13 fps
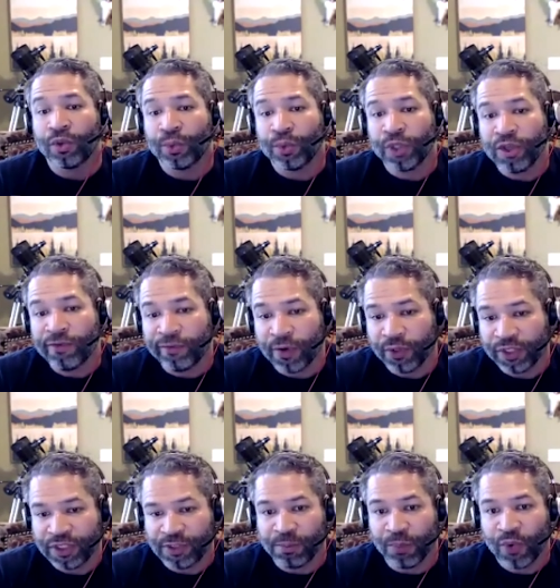Or were you
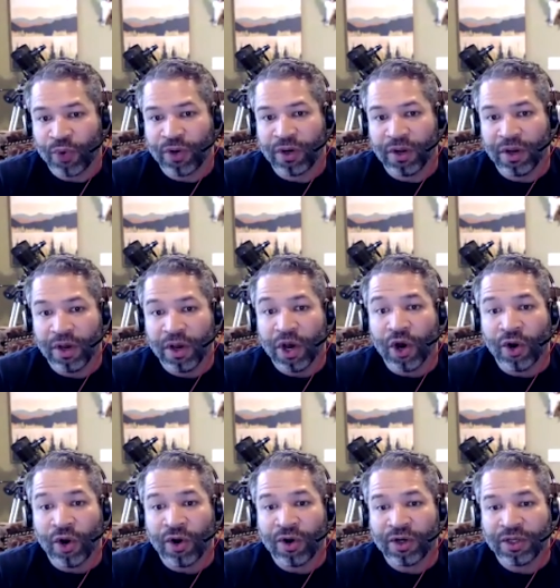focused more
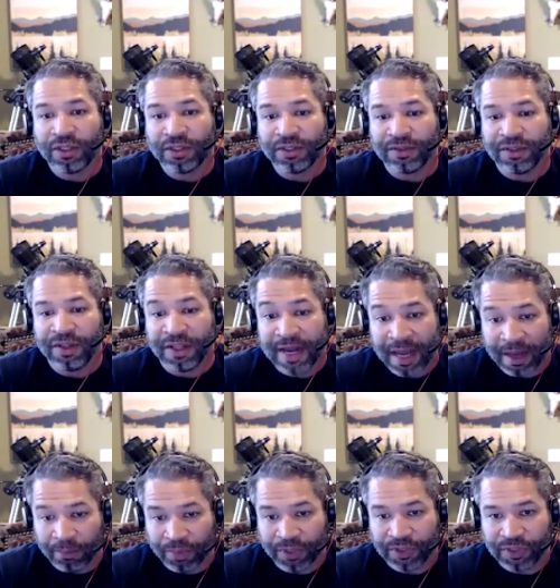on the
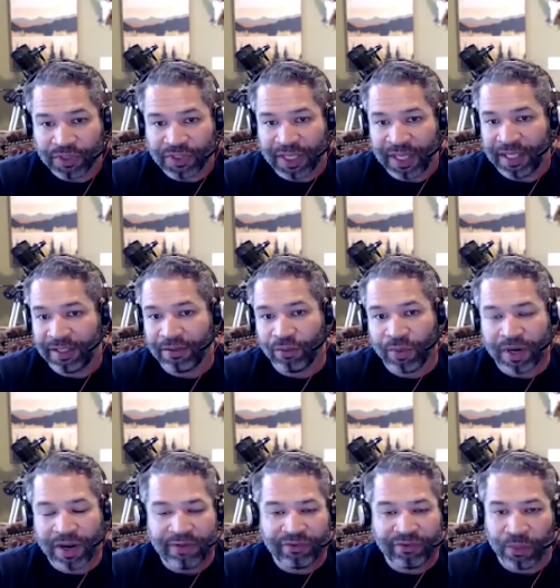numbers,
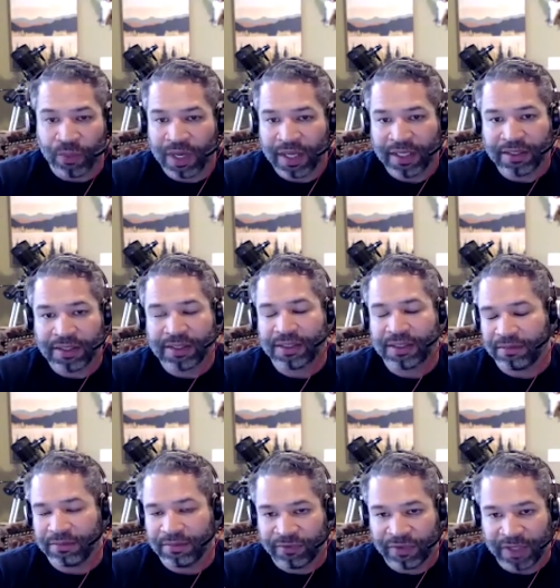and wherever it
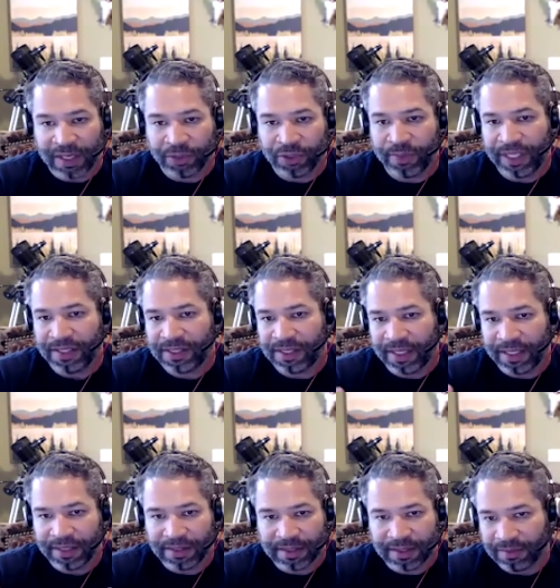was, if the numbers
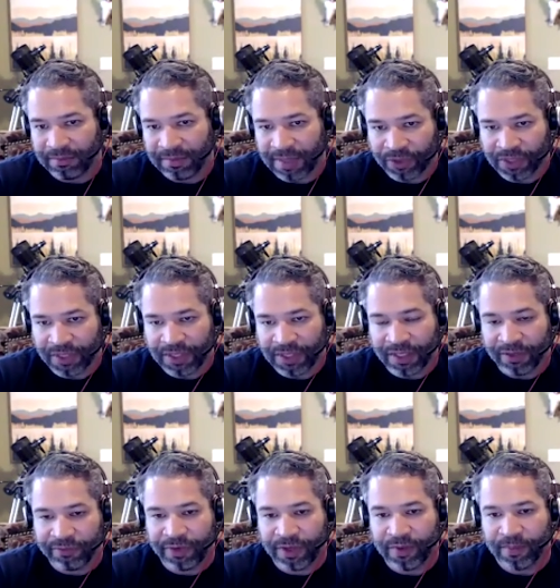made sense, then that was
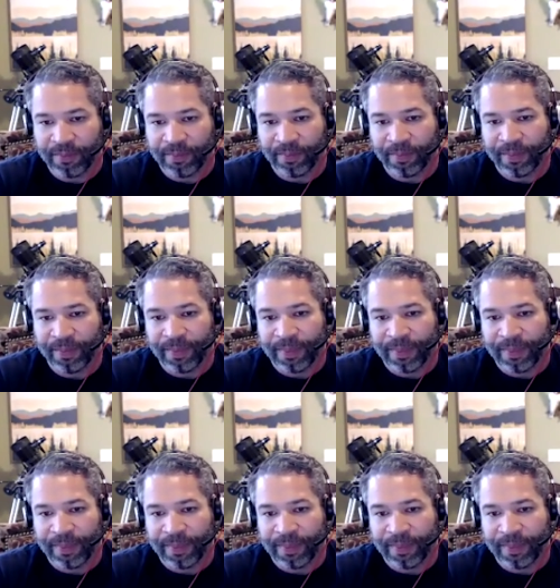a good deal for you?